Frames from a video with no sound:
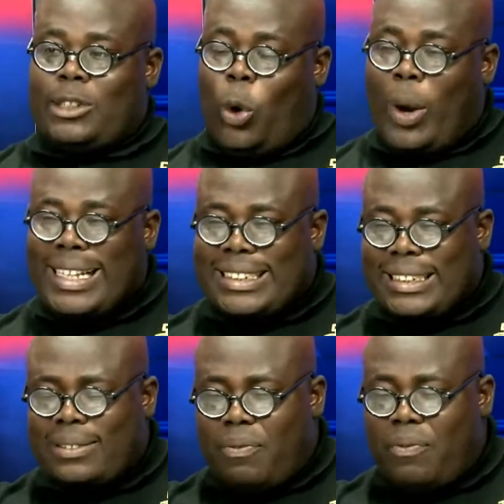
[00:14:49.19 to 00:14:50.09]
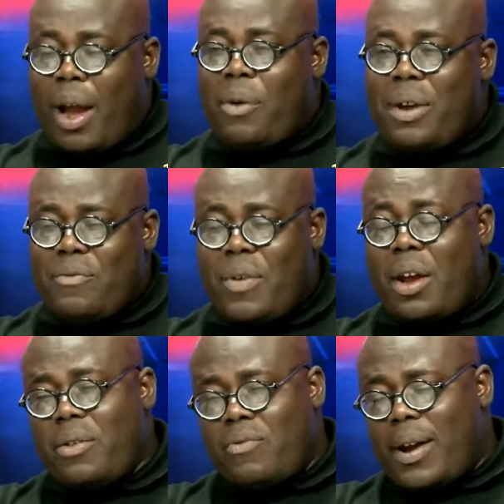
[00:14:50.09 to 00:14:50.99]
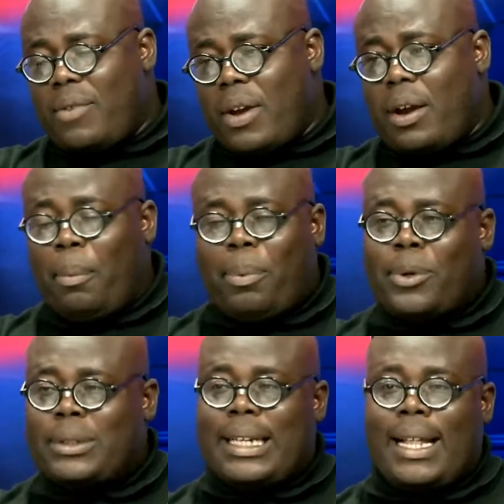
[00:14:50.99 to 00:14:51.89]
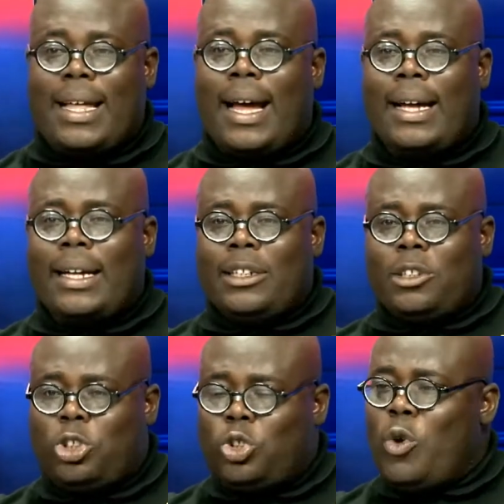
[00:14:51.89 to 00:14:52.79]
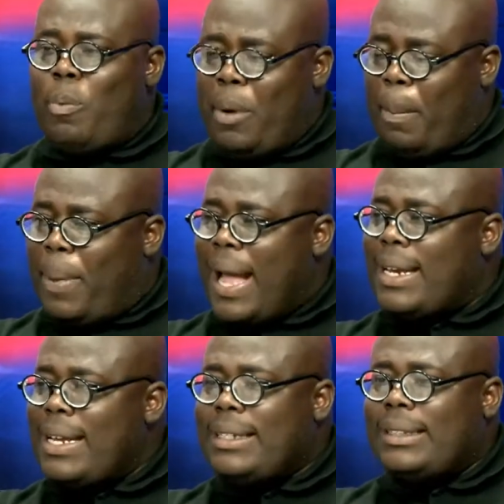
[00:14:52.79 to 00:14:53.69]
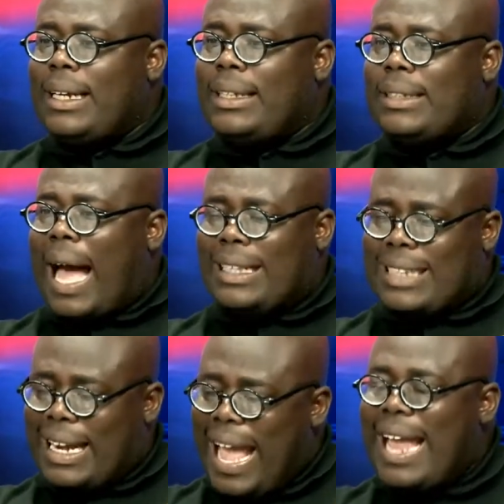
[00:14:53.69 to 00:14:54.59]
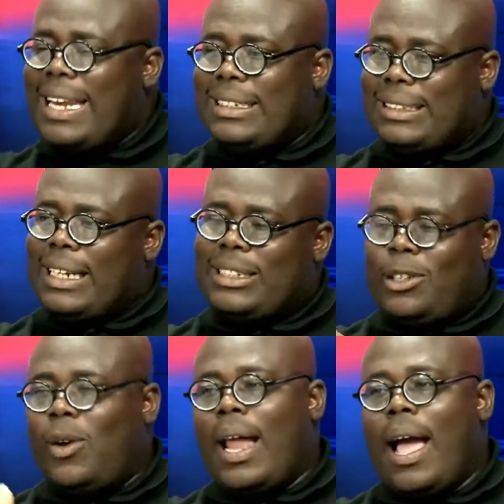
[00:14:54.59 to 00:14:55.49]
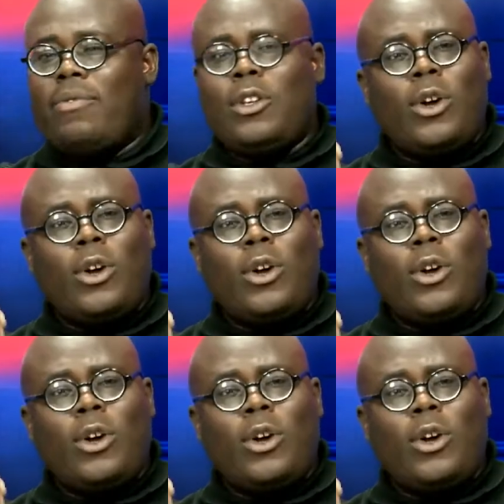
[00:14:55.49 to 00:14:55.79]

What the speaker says: So it is very, very, very, very important that you prepare these things at an early stage in your life.